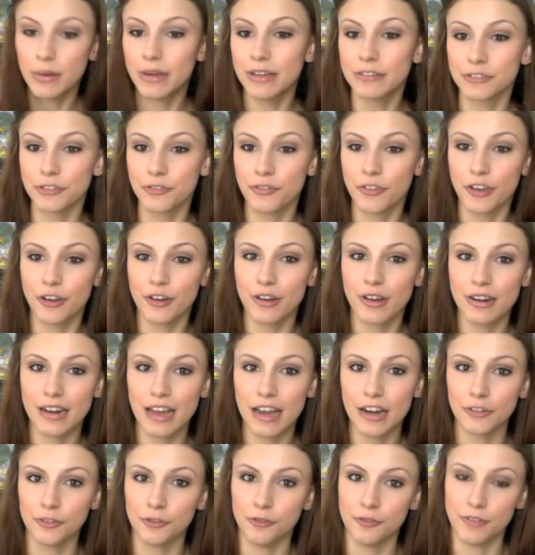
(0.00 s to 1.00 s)
we have to figure out
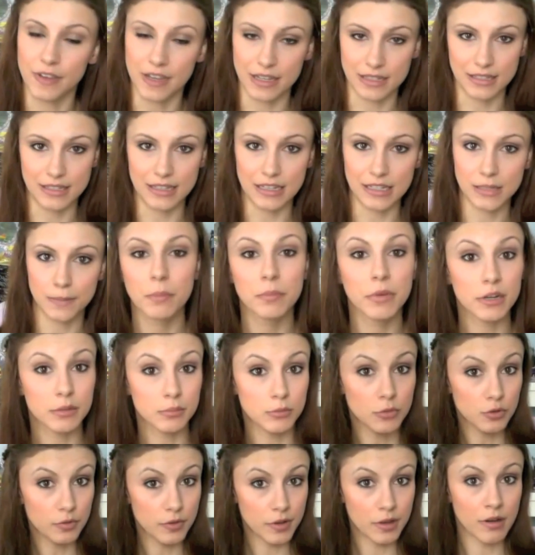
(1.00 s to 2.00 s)
how to fix it.
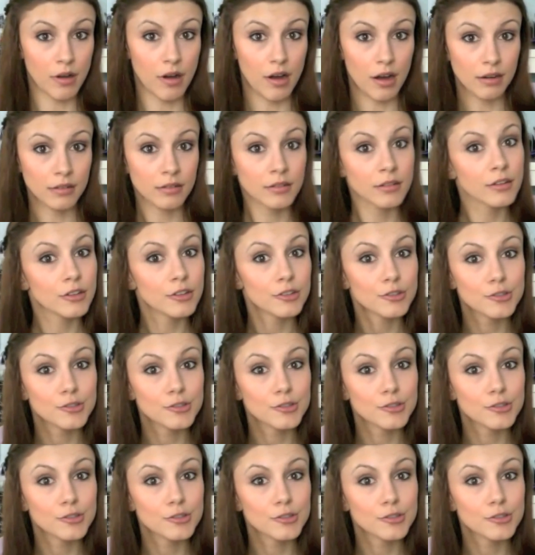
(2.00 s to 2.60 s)
But moving on.